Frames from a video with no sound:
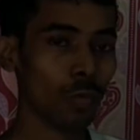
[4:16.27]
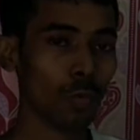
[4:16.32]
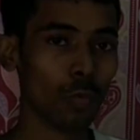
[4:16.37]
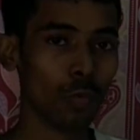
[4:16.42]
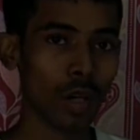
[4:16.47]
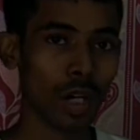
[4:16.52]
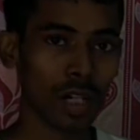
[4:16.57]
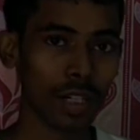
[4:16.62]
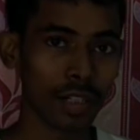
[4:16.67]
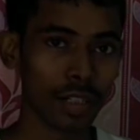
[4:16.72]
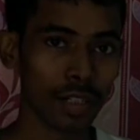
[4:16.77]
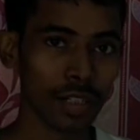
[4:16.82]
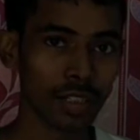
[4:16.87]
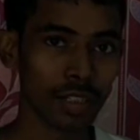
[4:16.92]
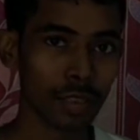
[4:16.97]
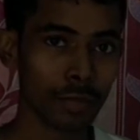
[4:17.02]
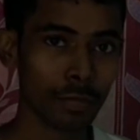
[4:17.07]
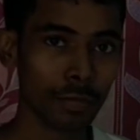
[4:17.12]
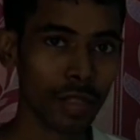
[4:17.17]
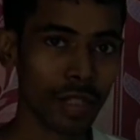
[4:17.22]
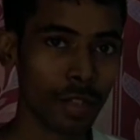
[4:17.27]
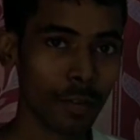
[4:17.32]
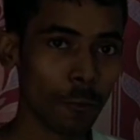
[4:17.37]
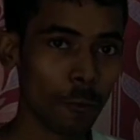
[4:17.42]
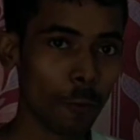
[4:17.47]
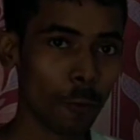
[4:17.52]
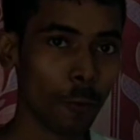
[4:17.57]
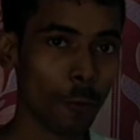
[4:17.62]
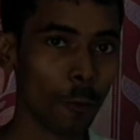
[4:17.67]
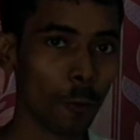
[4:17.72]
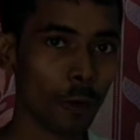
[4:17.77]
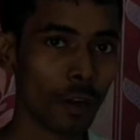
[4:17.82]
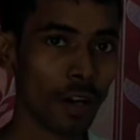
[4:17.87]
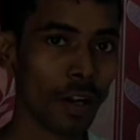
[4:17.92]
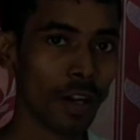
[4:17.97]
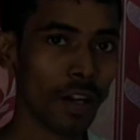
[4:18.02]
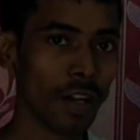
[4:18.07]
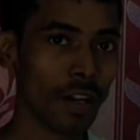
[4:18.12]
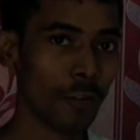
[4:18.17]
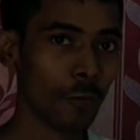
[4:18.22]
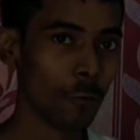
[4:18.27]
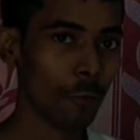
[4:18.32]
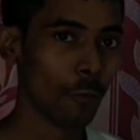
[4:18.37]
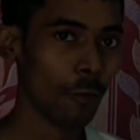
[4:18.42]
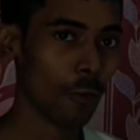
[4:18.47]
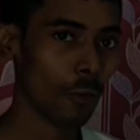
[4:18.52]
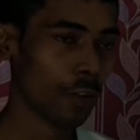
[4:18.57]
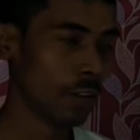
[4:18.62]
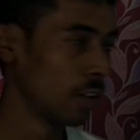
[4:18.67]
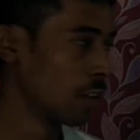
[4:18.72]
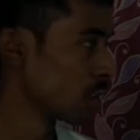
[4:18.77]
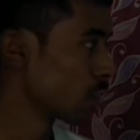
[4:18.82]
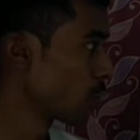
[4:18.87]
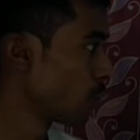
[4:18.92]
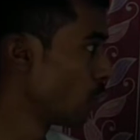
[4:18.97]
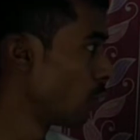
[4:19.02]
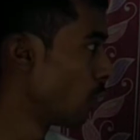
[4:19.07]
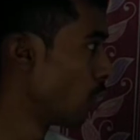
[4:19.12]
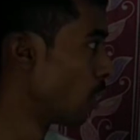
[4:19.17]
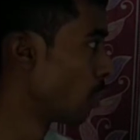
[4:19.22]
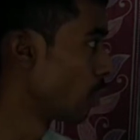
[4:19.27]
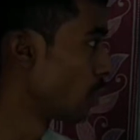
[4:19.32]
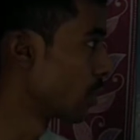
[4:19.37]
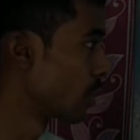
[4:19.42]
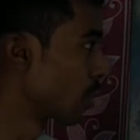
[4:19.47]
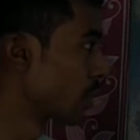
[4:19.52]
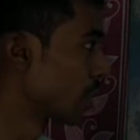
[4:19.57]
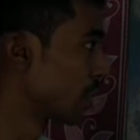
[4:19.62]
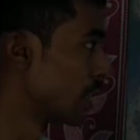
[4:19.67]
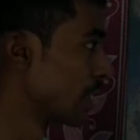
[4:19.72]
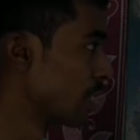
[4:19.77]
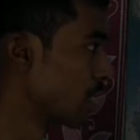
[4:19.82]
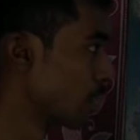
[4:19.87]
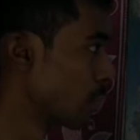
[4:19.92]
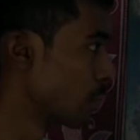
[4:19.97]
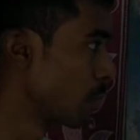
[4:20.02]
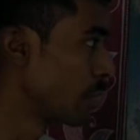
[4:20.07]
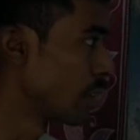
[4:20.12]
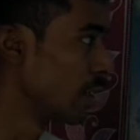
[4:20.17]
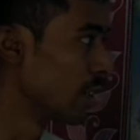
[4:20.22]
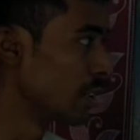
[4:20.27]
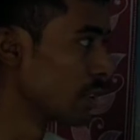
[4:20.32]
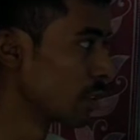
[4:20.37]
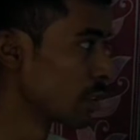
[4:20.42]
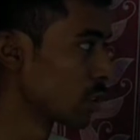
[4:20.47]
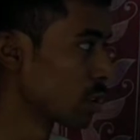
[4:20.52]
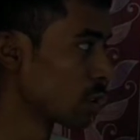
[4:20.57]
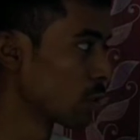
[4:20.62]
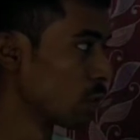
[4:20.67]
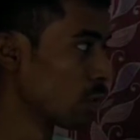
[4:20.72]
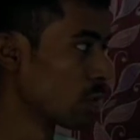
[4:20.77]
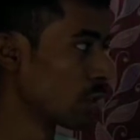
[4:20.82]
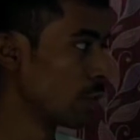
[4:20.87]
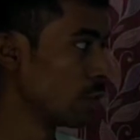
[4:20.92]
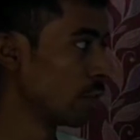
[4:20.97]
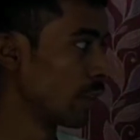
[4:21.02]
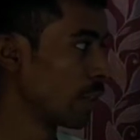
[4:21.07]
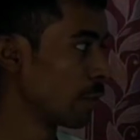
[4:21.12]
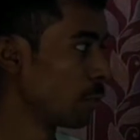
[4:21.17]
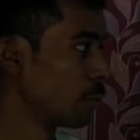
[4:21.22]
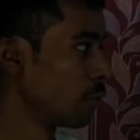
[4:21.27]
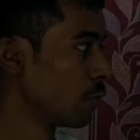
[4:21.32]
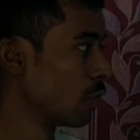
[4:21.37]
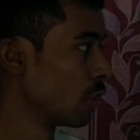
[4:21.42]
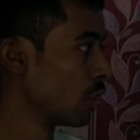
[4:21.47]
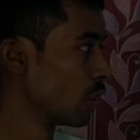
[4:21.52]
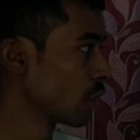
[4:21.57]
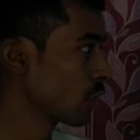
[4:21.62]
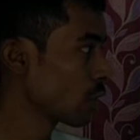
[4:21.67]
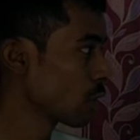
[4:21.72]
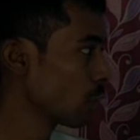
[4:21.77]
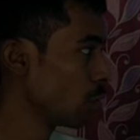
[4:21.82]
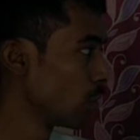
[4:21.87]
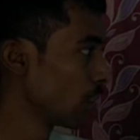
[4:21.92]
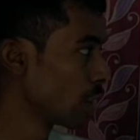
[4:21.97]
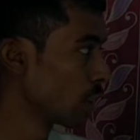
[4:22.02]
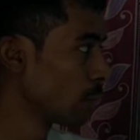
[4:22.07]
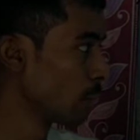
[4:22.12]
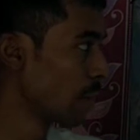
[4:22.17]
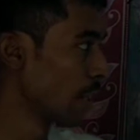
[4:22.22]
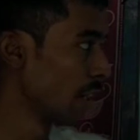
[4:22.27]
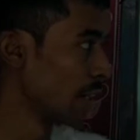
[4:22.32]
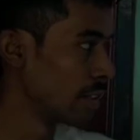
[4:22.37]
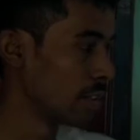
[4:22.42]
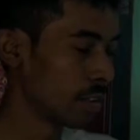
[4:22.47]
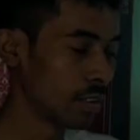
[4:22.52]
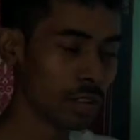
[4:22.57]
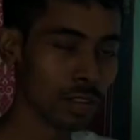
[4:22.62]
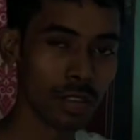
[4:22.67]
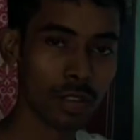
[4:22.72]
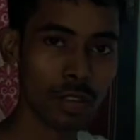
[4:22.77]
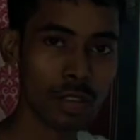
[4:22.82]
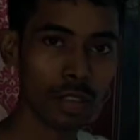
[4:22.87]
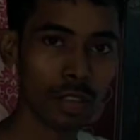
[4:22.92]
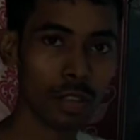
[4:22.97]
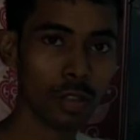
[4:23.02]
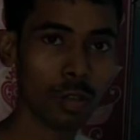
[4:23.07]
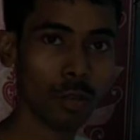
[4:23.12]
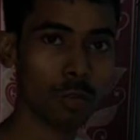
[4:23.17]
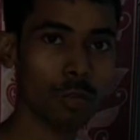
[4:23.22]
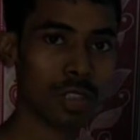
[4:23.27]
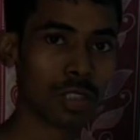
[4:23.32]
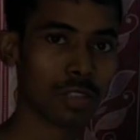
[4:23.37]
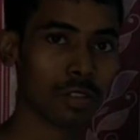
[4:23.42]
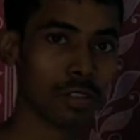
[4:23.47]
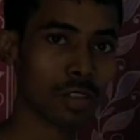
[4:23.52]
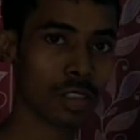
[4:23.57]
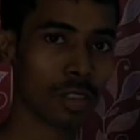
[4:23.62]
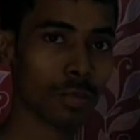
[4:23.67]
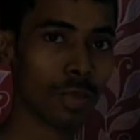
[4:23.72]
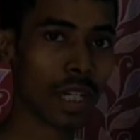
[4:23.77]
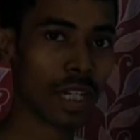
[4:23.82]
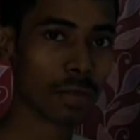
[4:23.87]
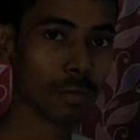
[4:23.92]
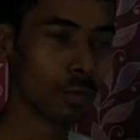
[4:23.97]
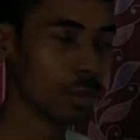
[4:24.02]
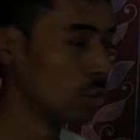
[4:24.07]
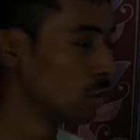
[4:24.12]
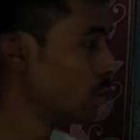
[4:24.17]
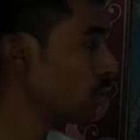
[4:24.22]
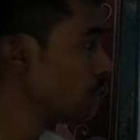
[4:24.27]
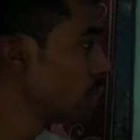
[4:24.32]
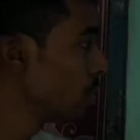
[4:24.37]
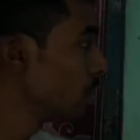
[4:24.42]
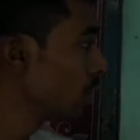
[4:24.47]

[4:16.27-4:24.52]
what are the main flora and fauna found under this period? So the very first vertebrate who has got backbone,